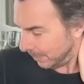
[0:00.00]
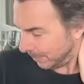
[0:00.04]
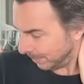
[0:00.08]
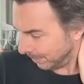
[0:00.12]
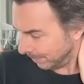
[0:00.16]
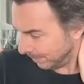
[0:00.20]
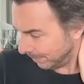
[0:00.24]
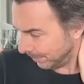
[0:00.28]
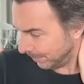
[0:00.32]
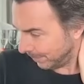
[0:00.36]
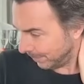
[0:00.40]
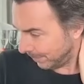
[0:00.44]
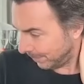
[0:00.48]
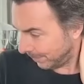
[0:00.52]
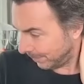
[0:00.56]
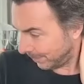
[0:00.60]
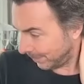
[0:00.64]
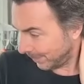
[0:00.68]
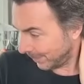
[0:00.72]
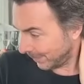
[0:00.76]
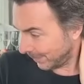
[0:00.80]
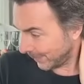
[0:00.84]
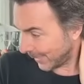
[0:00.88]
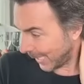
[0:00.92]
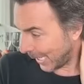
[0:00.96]
hmm
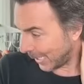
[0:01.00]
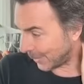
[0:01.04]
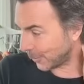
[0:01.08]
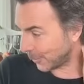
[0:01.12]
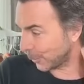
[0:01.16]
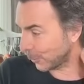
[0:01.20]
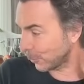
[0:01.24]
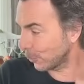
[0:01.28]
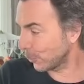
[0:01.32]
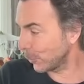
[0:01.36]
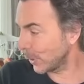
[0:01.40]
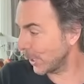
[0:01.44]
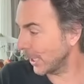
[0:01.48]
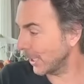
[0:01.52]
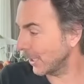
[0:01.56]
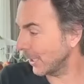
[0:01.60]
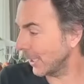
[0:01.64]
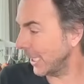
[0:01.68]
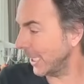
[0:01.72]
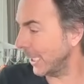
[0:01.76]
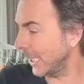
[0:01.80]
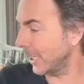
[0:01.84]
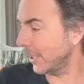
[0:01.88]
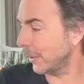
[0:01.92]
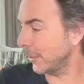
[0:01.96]
that's a
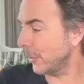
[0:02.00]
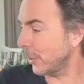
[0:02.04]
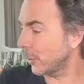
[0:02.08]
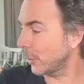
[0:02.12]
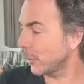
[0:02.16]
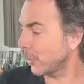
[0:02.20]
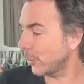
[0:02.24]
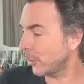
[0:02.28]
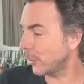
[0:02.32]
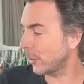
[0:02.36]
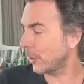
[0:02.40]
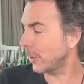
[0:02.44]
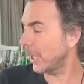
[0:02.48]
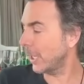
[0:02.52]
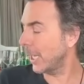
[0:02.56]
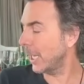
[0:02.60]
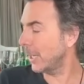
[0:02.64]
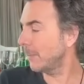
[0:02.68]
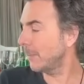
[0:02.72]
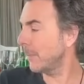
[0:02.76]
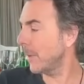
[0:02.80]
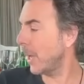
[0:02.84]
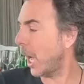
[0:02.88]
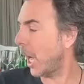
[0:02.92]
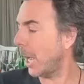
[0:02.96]
really there um,